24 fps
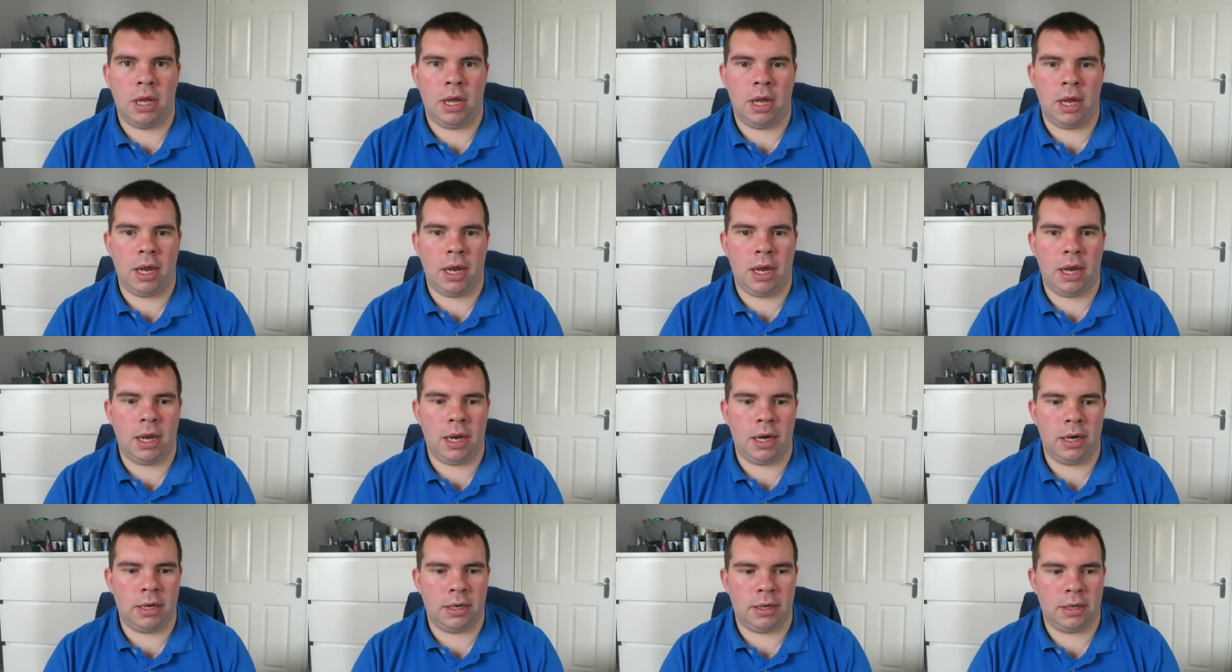
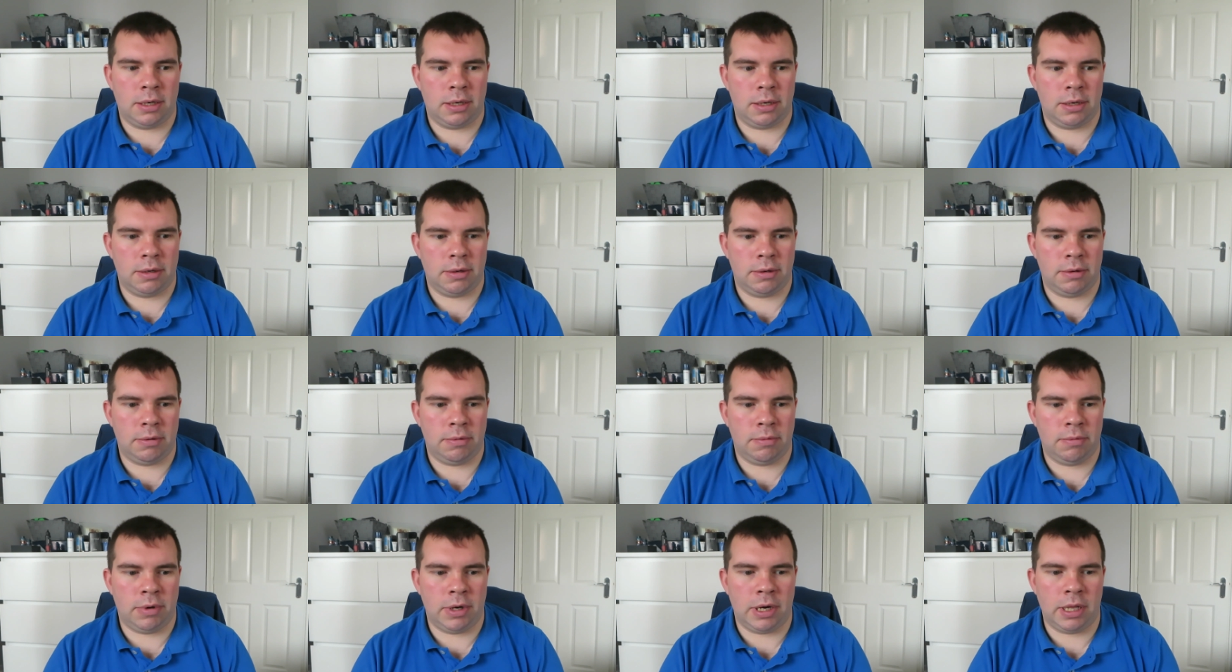and
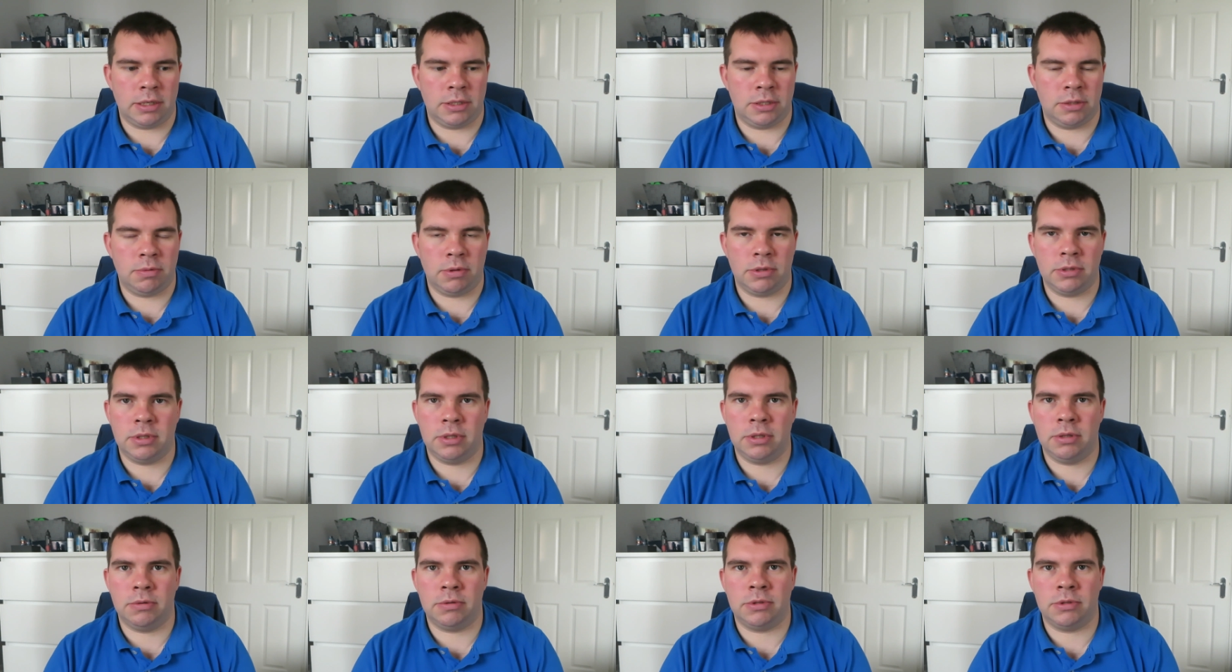what else was there?